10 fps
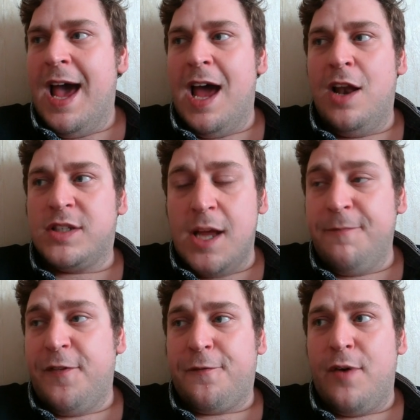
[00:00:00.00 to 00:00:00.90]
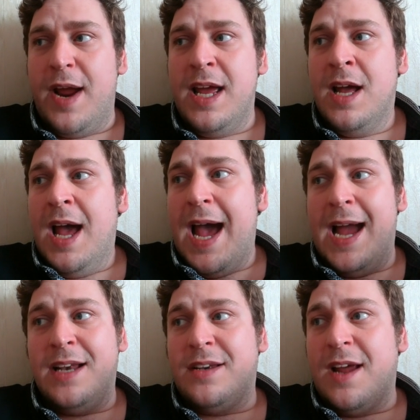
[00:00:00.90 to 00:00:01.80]
Some for free
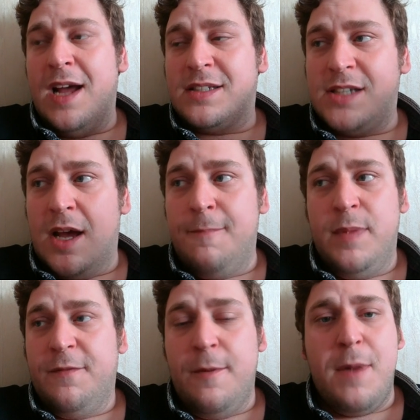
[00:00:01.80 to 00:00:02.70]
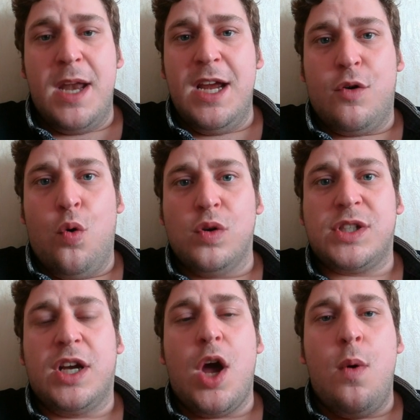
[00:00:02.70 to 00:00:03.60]
and some for money, of course,
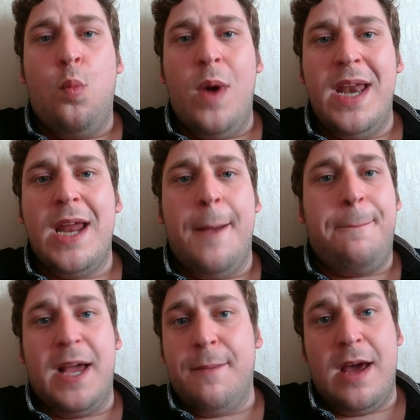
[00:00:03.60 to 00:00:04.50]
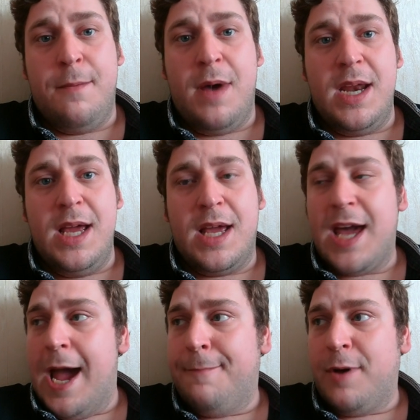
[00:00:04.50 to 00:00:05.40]
to go win a big amount of money you
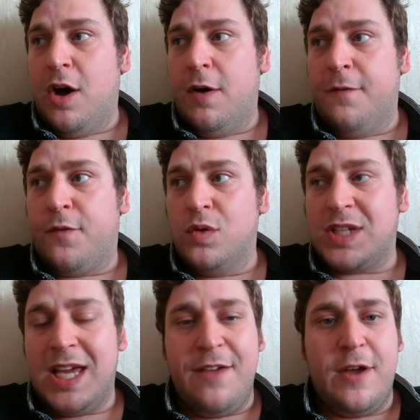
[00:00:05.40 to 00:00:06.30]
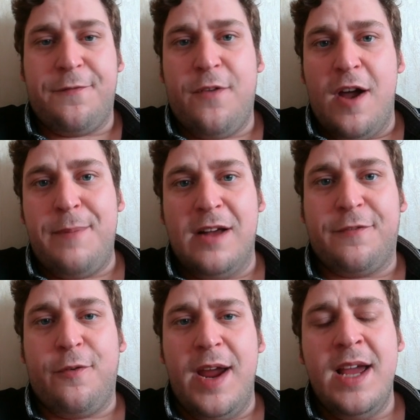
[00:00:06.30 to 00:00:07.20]
can. But, of course, they give you £5
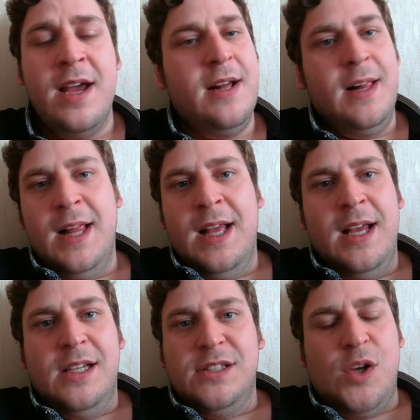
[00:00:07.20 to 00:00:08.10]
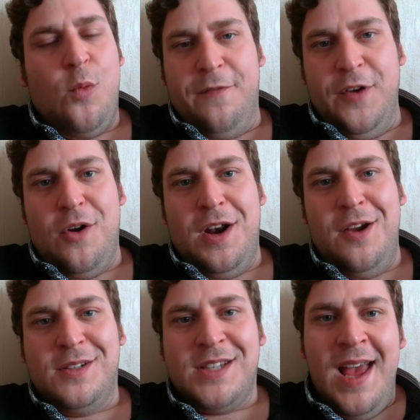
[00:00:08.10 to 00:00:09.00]
free. So what have you got to
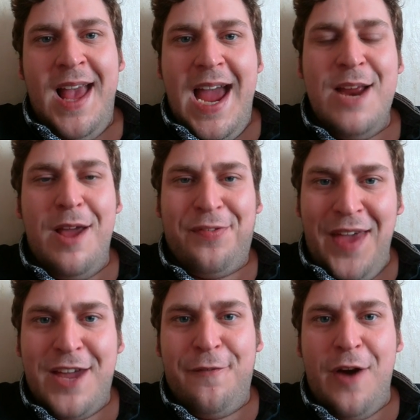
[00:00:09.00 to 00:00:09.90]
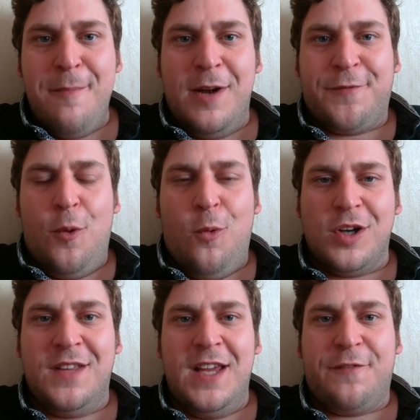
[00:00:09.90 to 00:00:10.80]
lose? Anyway, thank you very much for
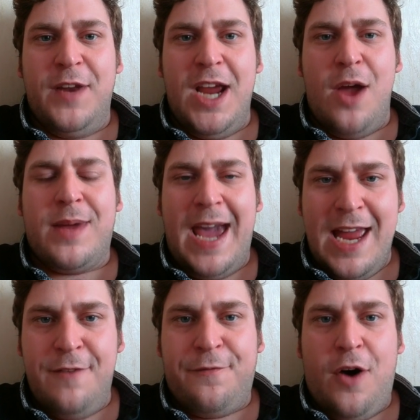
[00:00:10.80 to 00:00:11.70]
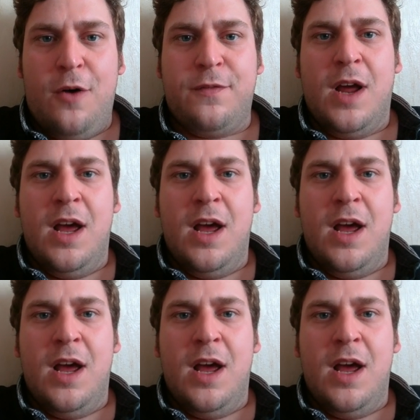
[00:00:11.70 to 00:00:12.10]
watching this video. Get involved.